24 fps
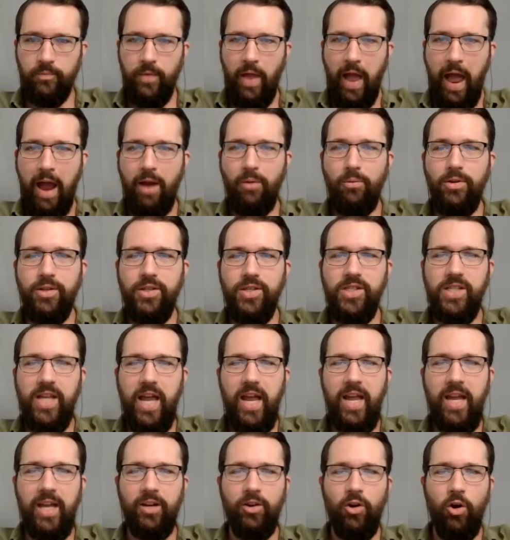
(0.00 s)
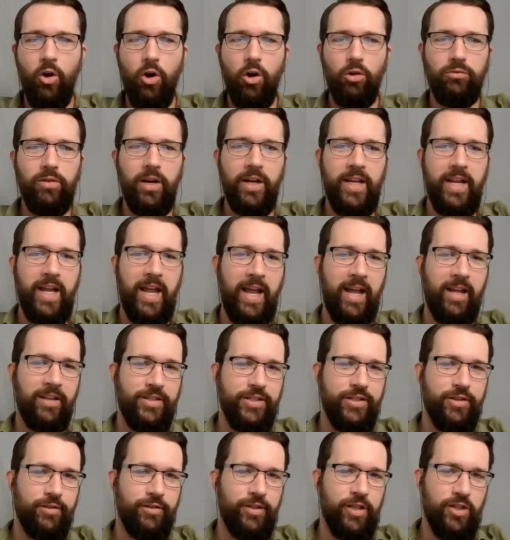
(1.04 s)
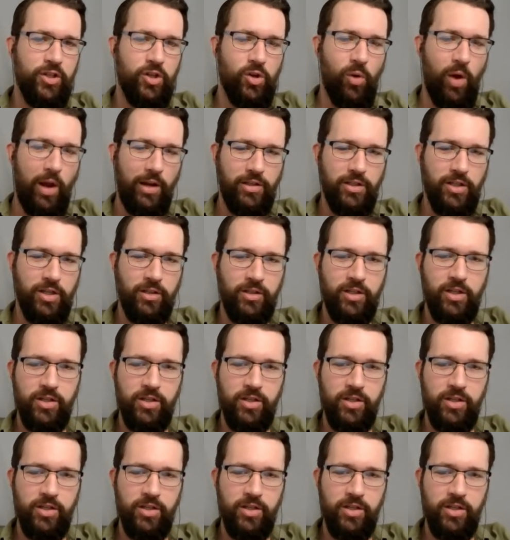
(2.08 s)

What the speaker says: I would say it already answered this question